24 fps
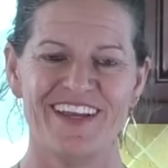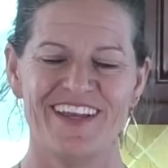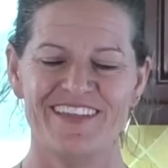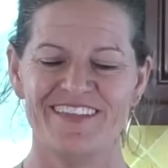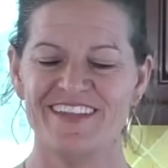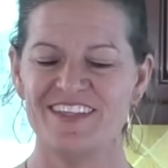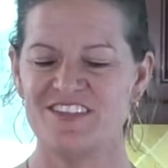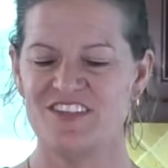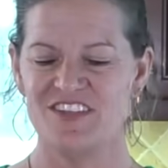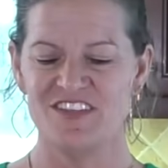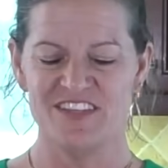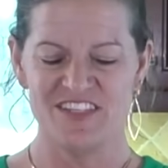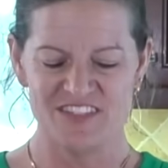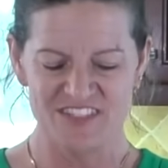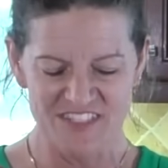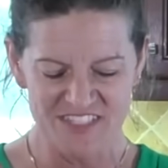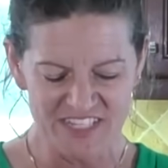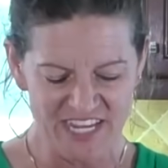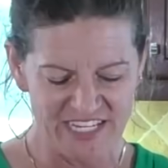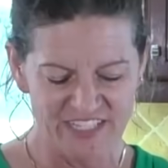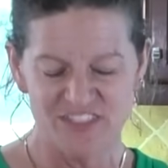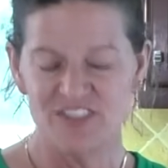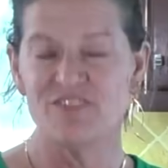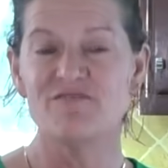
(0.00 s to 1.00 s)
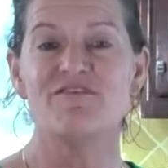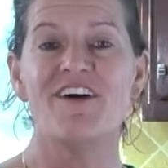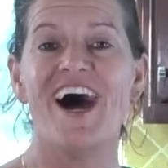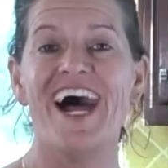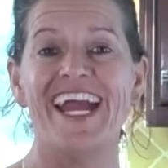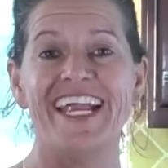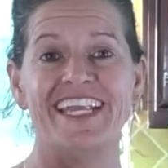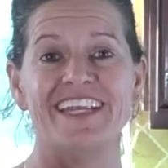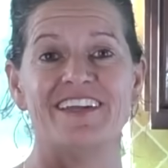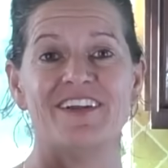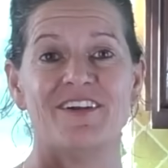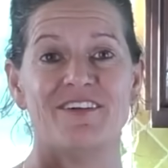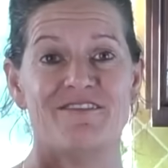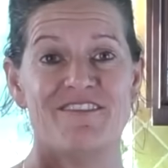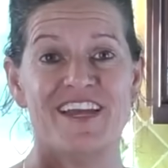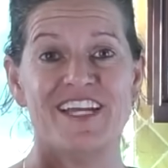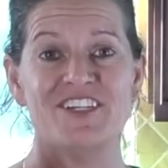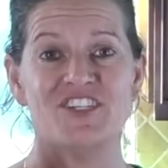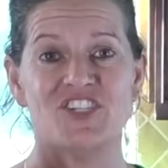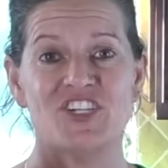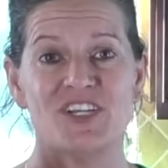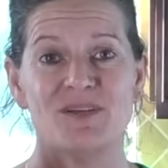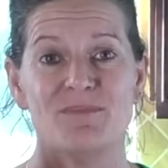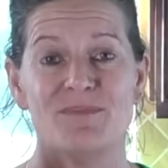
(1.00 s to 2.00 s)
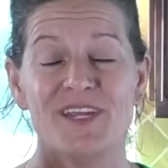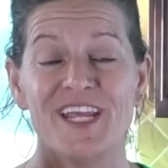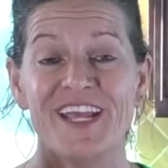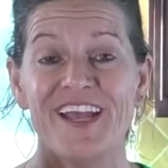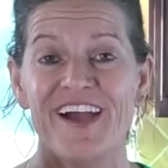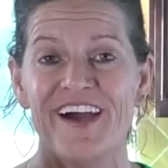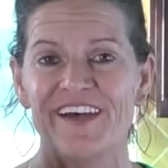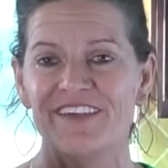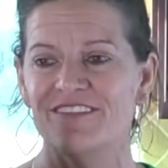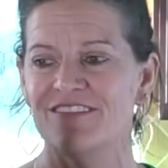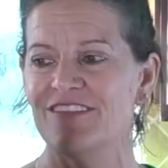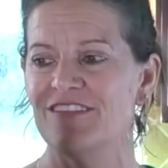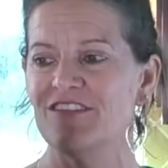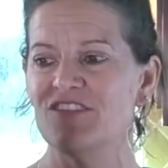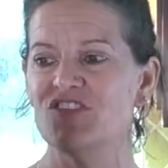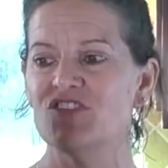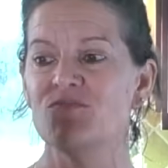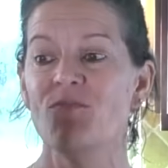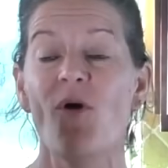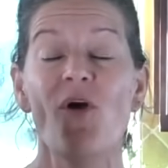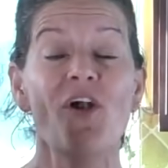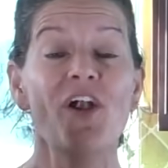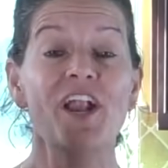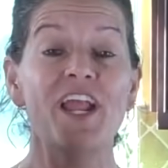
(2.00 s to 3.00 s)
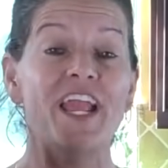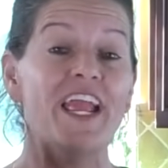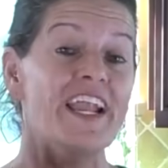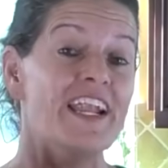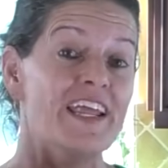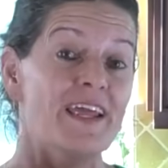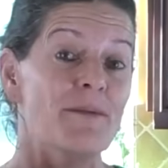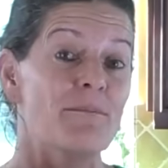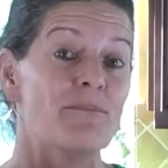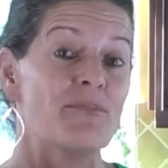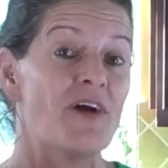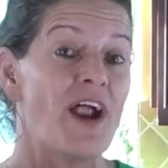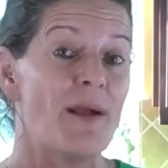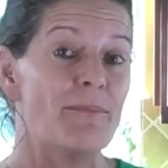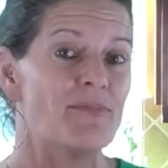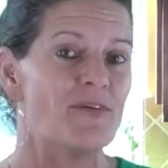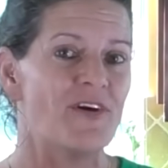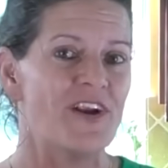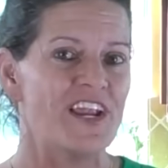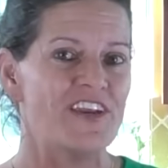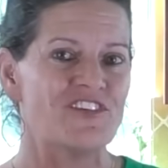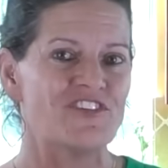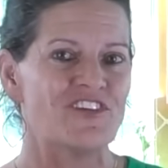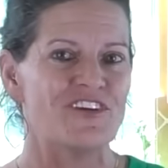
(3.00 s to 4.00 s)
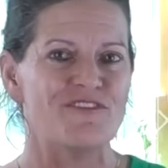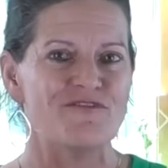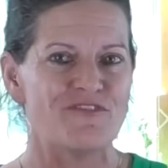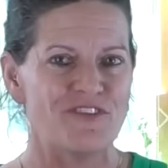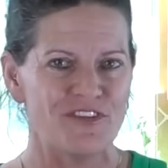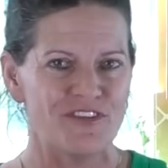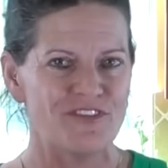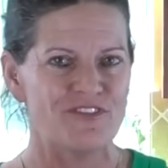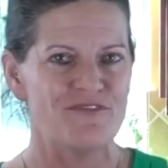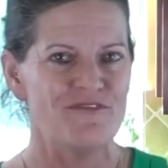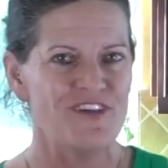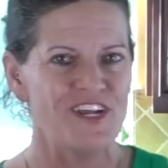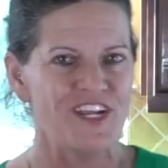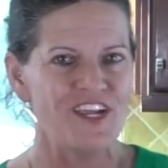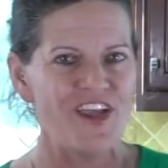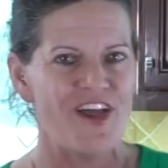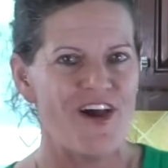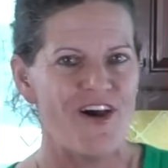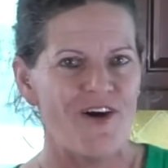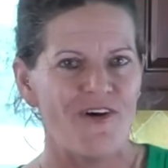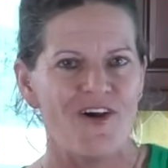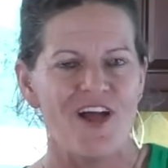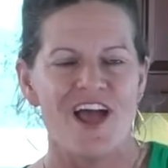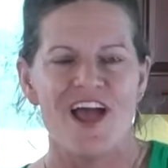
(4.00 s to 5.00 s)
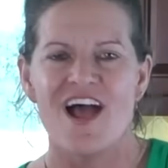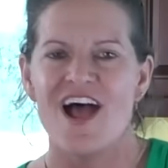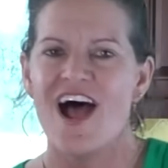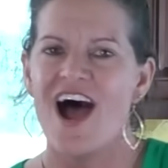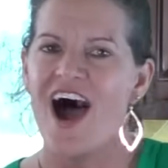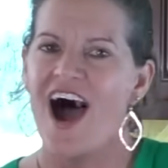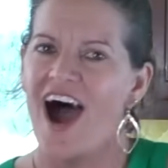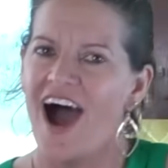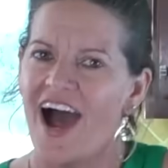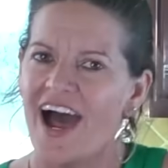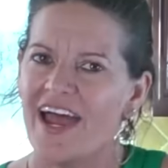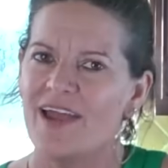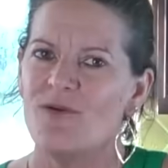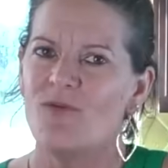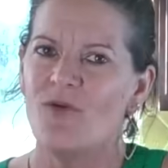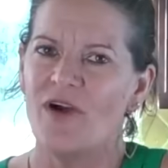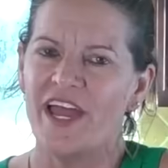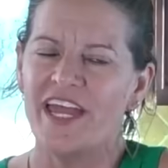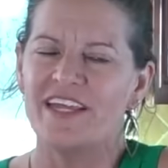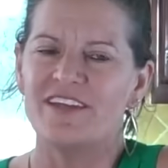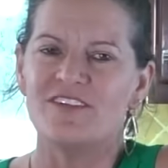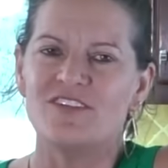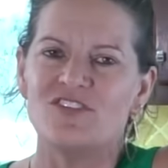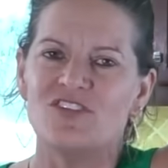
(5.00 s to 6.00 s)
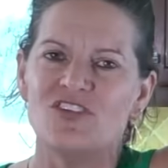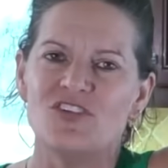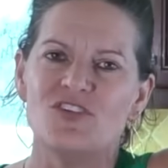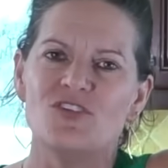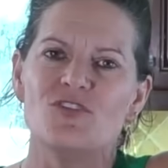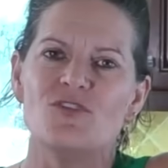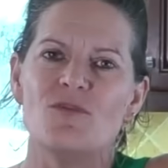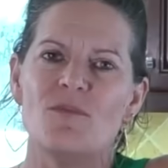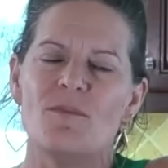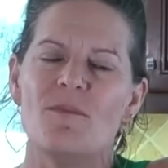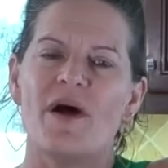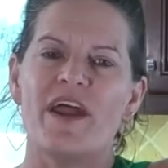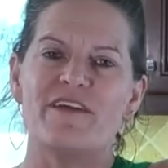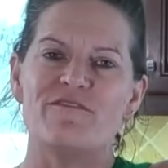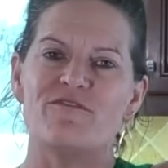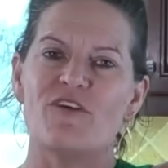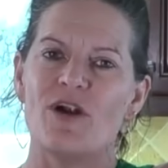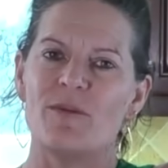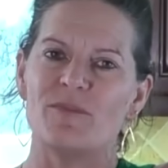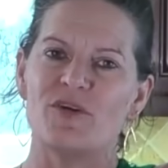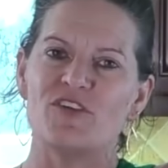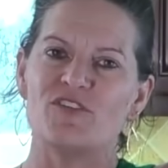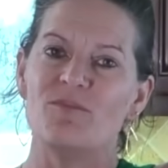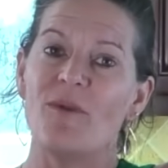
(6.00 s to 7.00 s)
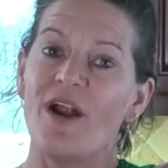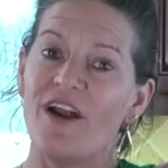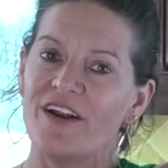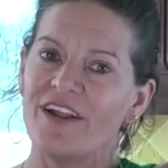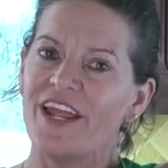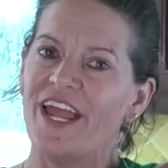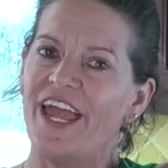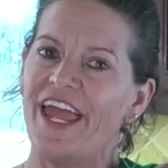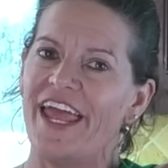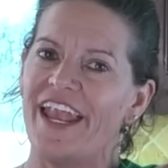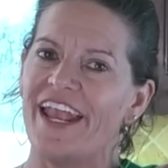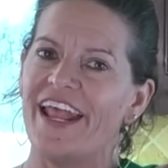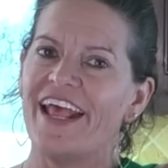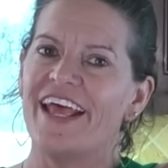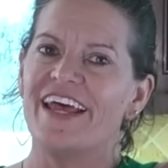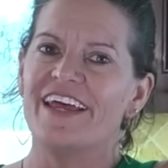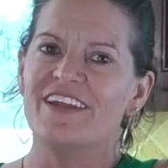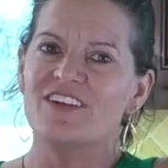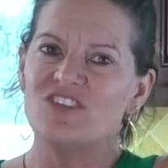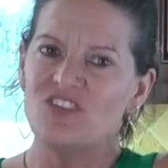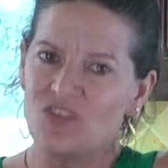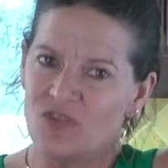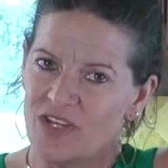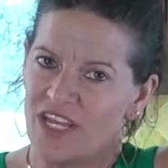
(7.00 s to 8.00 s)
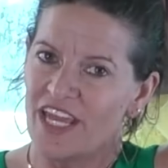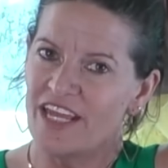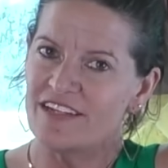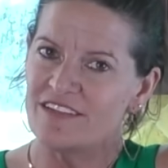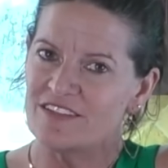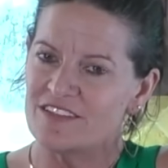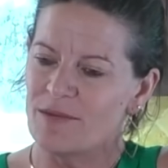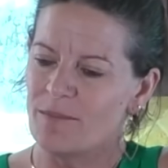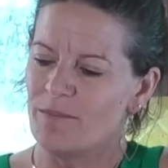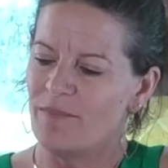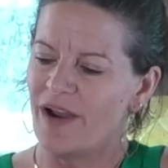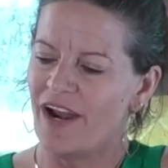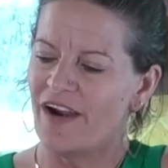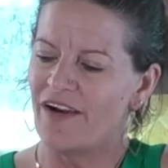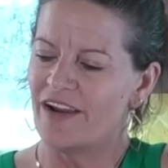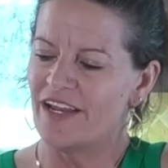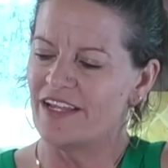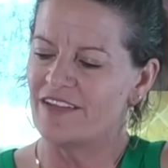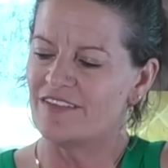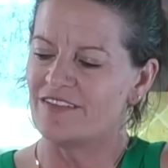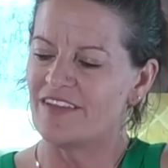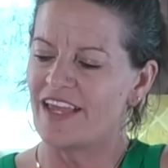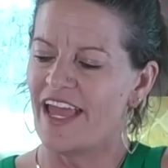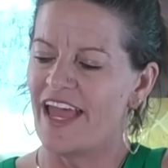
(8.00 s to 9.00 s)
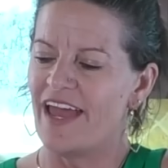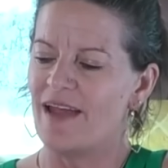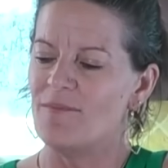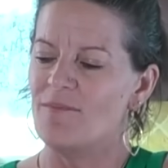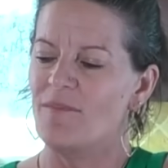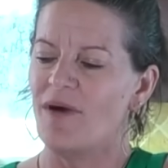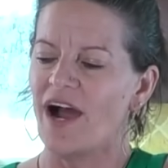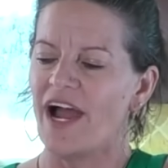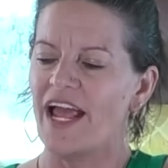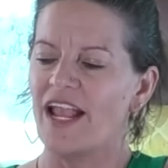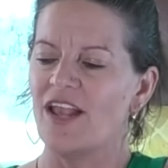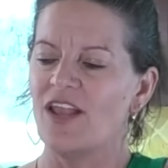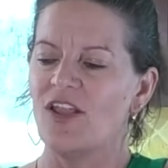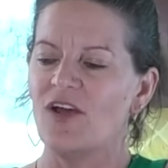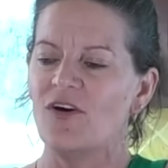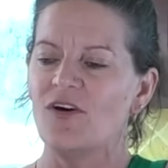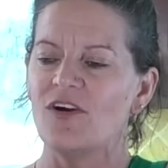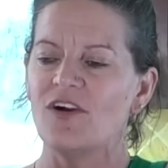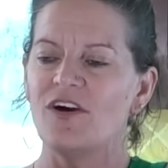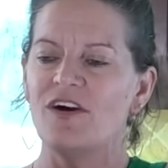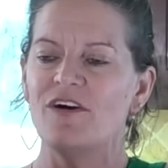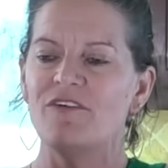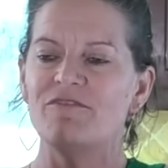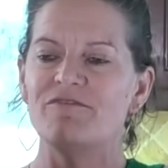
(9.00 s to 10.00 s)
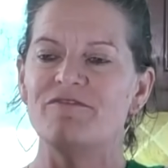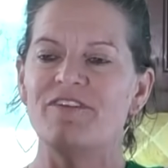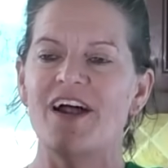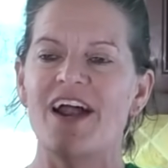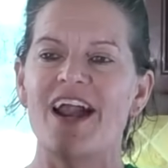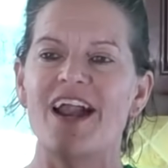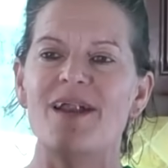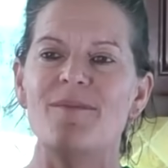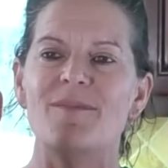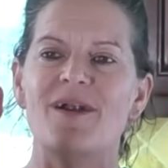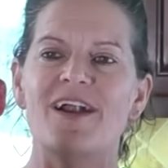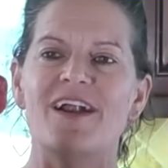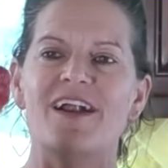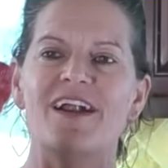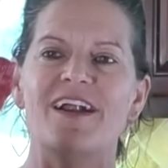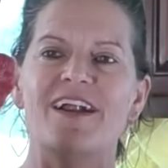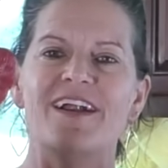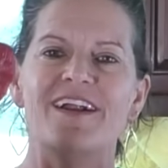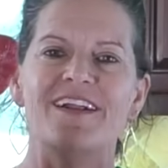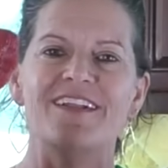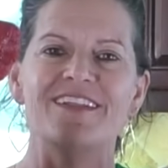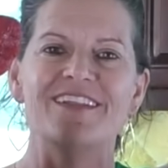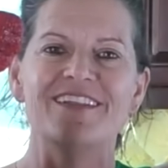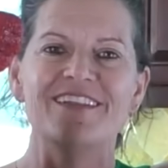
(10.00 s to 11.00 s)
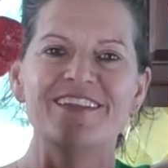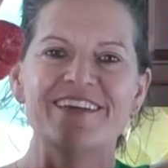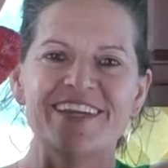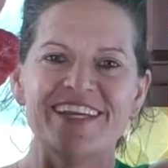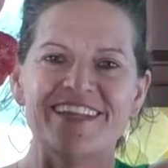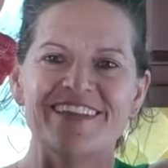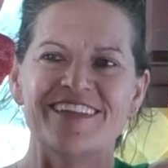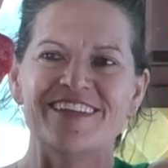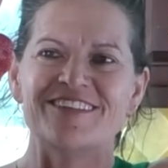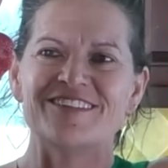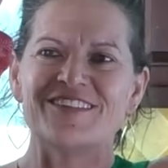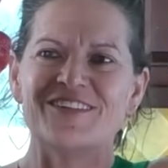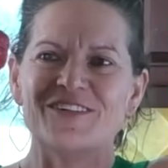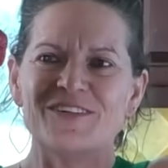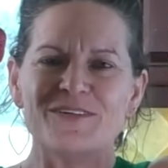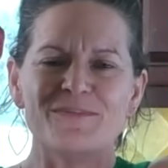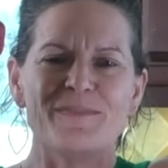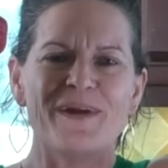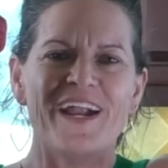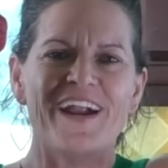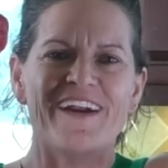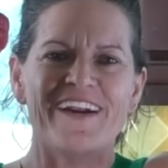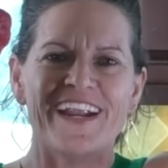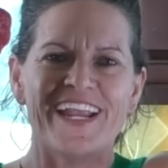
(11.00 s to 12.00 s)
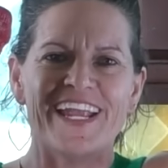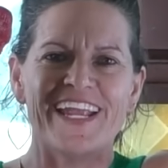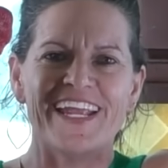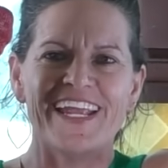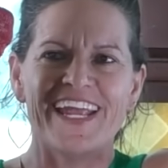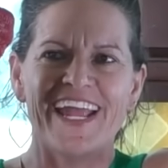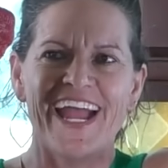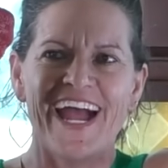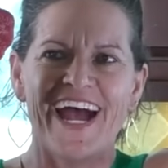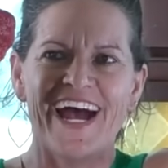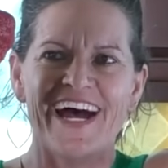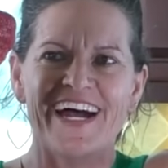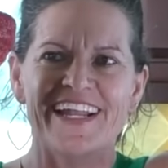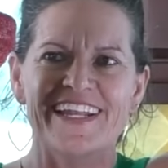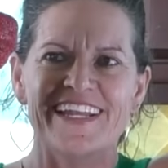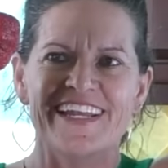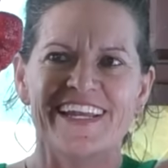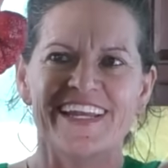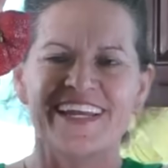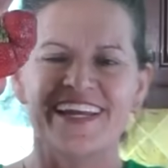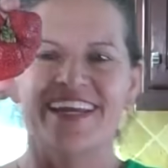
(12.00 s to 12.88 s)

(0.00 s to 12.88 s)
This is like divine intervention, because this morning in preparation for this video, I went to my farmer's market to get some berries. And my local farmer, look at this cool berry he had.